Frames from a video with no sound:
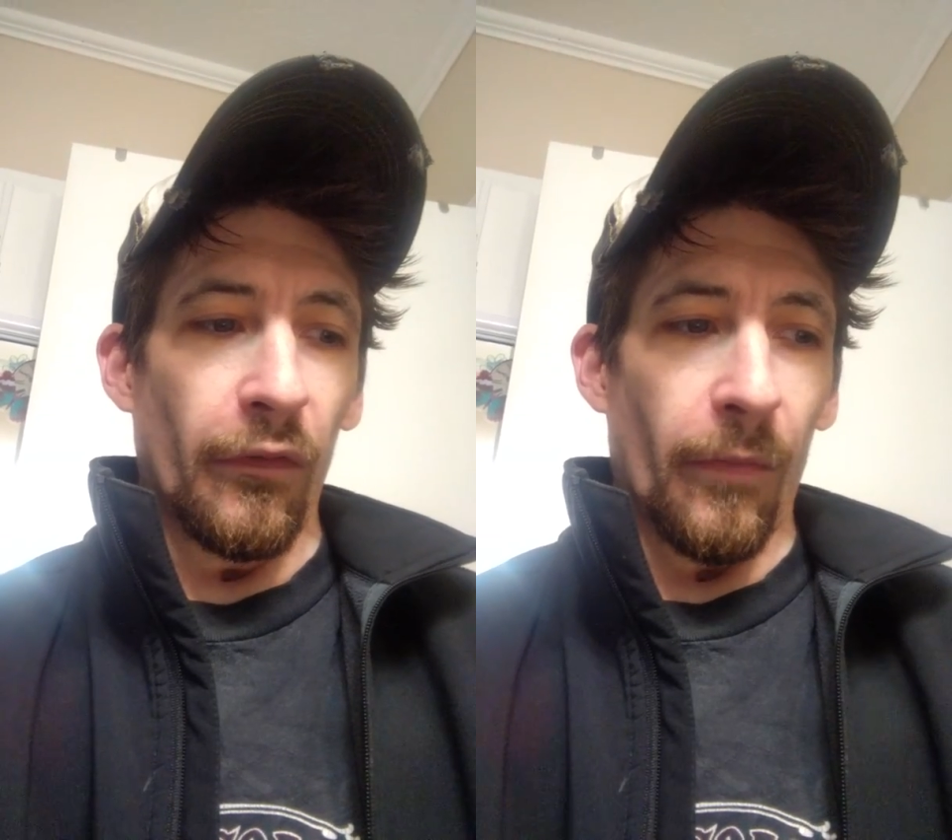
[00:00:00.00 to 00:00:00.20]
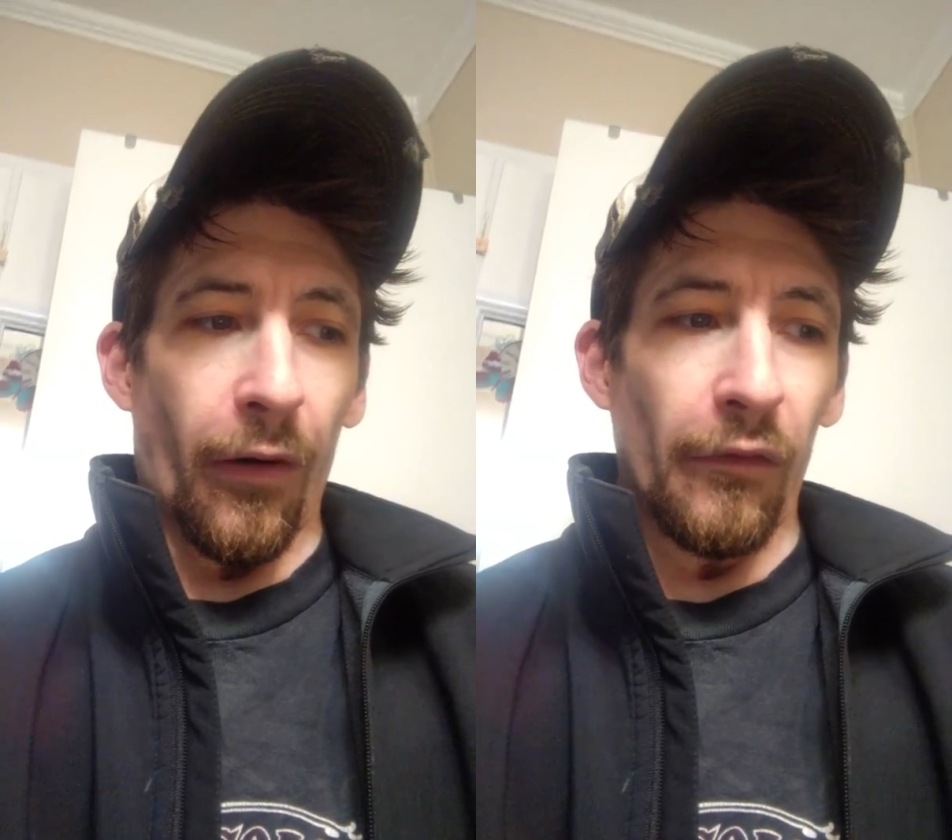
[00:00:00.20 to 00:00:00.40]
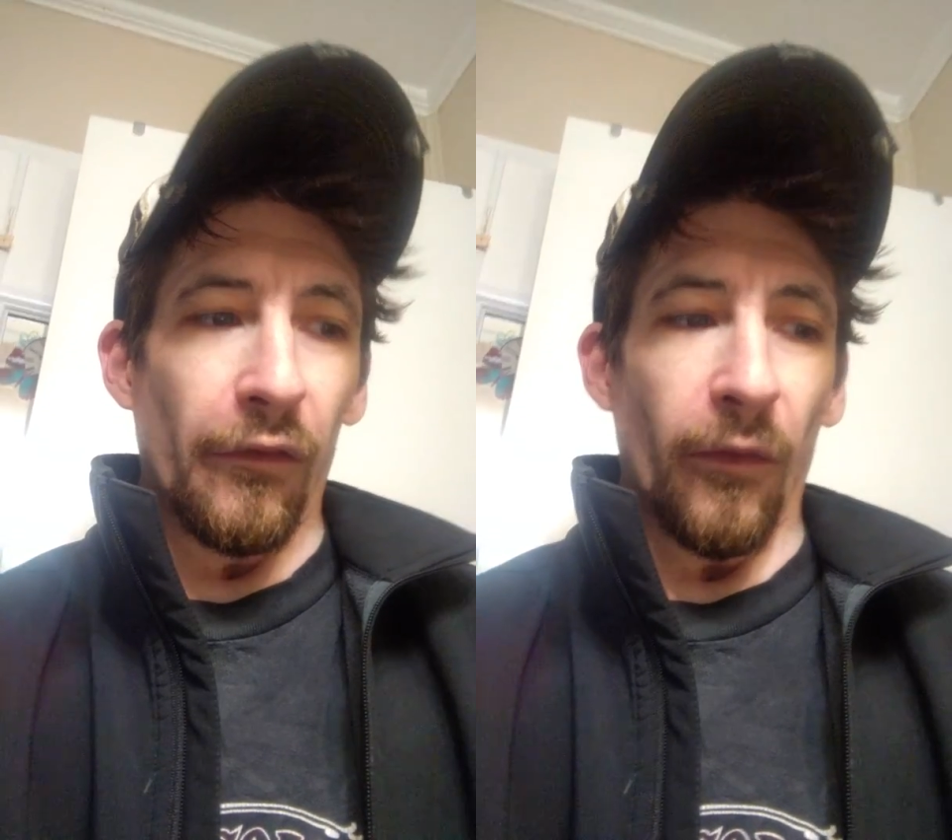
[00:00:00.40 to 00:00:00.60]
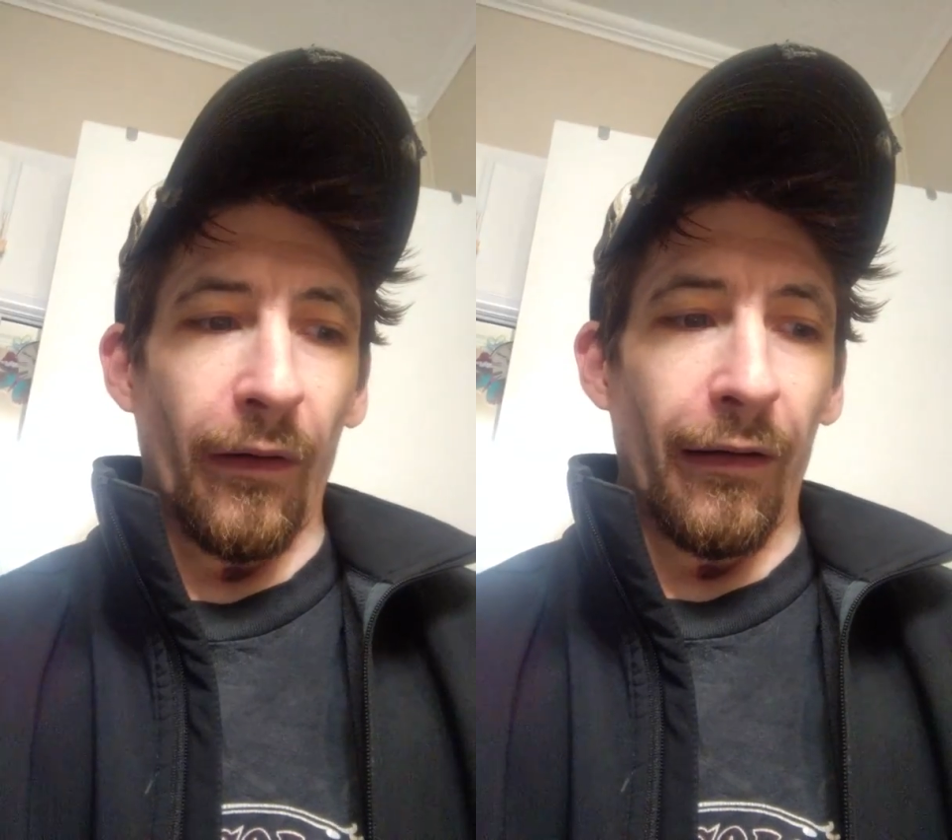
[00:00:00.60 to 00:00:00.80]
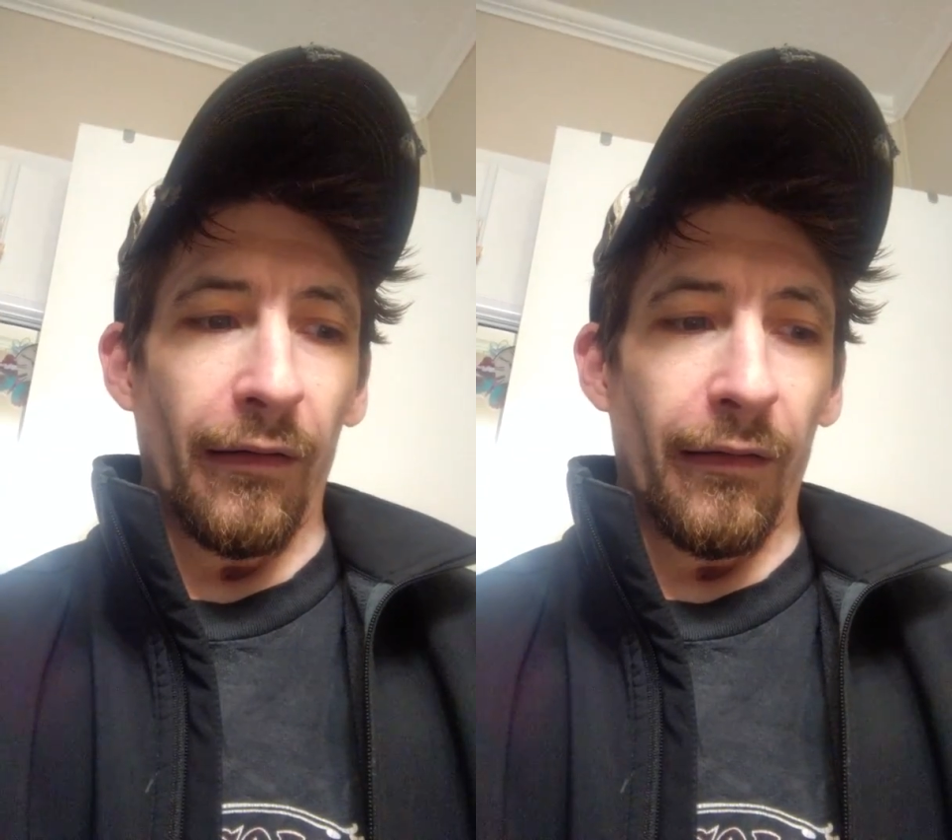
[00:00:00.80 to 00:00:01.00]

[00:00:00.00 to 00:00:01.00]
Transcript: the ball joint